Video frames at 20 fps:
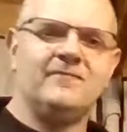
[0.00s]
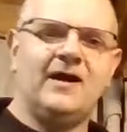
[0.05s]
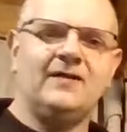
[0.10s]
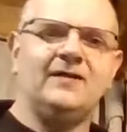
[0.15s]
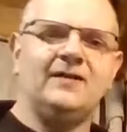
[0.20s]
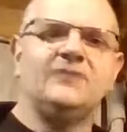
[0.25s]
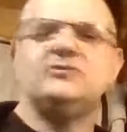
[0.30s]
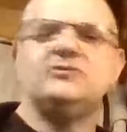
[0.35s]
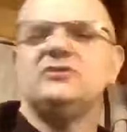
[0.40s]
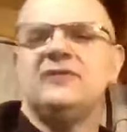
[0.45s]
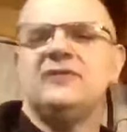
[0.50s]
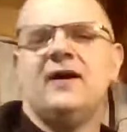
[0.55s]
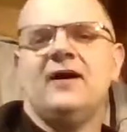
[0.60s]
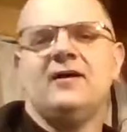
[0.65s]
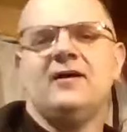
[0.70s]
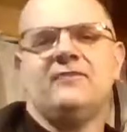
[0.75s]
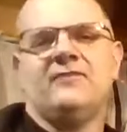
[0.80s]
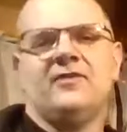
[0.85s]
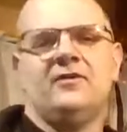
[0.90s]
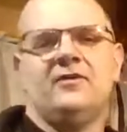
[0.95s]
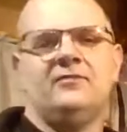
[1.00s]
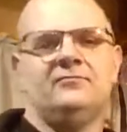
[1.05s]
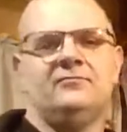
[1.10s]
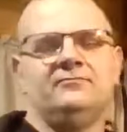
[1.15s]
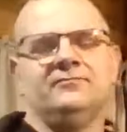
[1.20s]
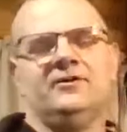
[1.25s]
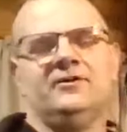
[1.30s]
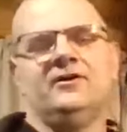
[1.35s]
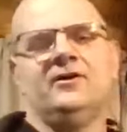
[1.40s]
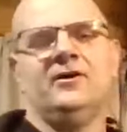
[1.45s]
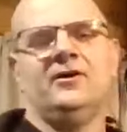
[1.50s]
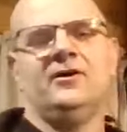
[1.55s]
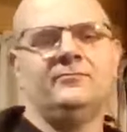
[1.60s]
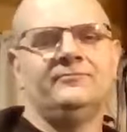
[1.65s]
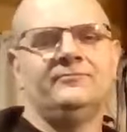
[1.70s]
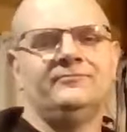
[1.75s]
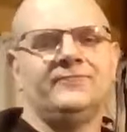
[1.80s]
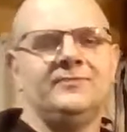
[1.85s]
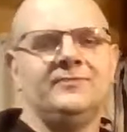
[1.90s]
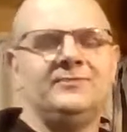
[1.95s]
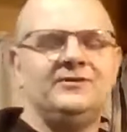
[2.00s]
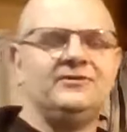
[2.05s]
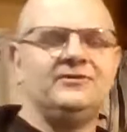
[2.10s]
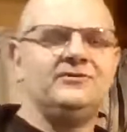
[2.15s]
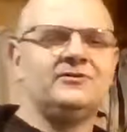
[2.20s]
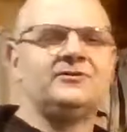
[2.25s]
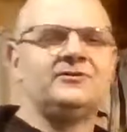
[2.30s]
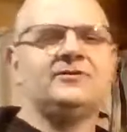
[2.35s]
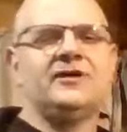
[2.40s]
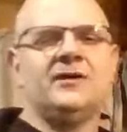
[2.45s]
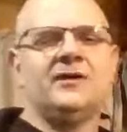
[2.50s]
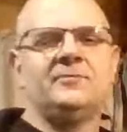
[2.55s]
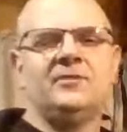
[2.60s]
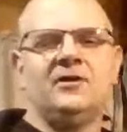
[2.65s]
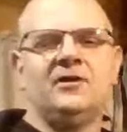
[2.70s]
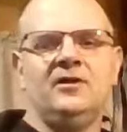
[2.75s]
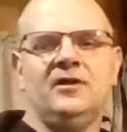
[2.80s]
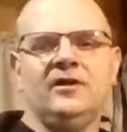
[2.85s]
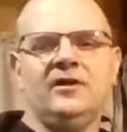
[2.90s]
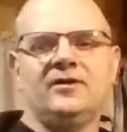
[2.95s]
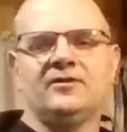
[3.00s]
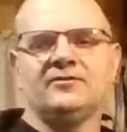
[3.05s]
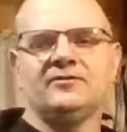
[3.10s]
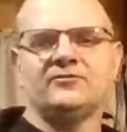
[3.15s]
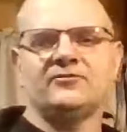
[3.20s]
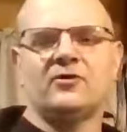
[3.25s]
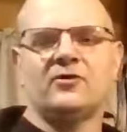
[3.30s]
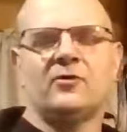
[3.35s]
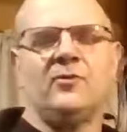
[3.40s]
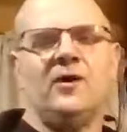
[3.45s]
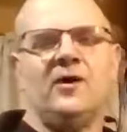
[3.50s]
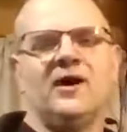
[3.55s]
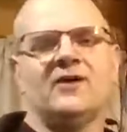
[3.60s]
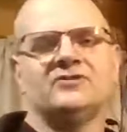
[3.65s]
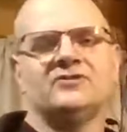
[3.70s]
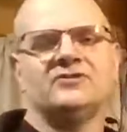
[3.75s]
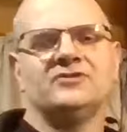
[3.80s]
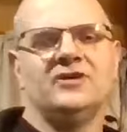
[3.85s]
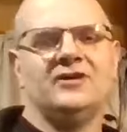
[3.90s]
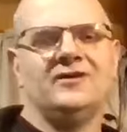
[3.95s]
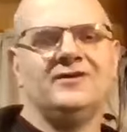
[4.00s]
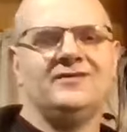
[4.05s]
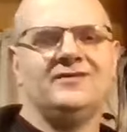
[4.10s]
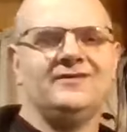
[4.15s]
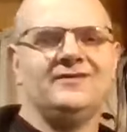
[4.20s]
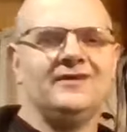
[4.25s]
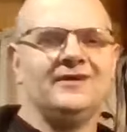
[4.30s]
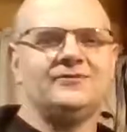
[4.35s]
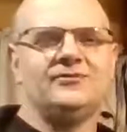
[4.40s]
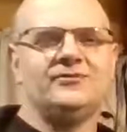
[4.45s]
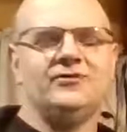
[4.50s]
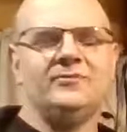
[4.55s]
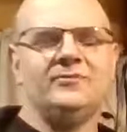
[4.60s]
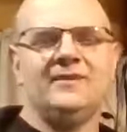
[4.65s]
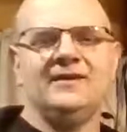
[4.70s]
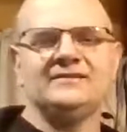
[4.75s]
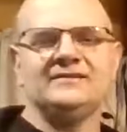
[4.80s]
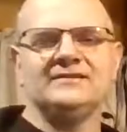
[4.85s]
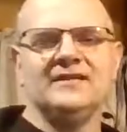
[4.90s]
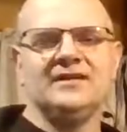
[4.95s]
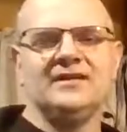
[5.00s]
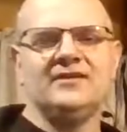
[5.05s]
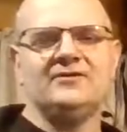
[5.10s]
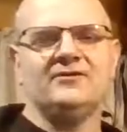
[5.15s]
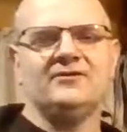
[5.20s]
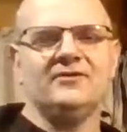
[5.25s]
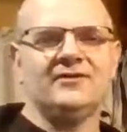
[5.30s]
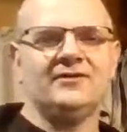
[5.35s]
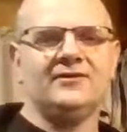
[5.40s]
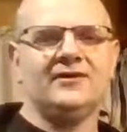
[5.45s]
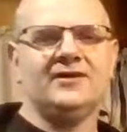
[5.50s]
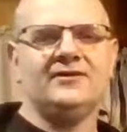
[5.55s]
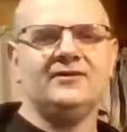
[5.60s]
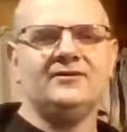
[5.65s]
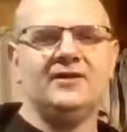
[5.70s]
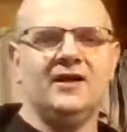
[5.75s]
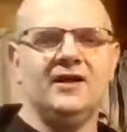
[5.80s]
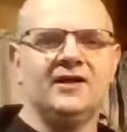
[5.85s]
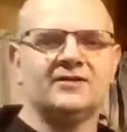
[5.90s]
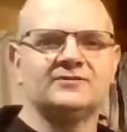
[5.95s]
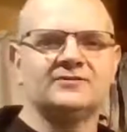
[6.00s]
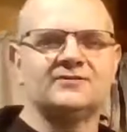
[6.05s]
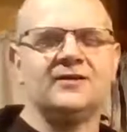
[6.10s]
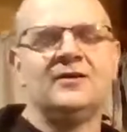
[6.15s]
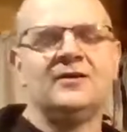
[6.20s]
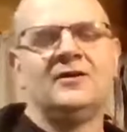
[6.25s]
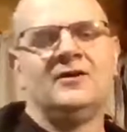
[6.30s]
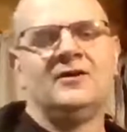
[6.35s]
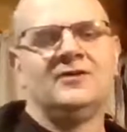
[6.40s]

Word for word: I'll let you down if I don't, you know. I mean, you took the time to click and start watching, and you got two minutes in, and you're like, eh, next.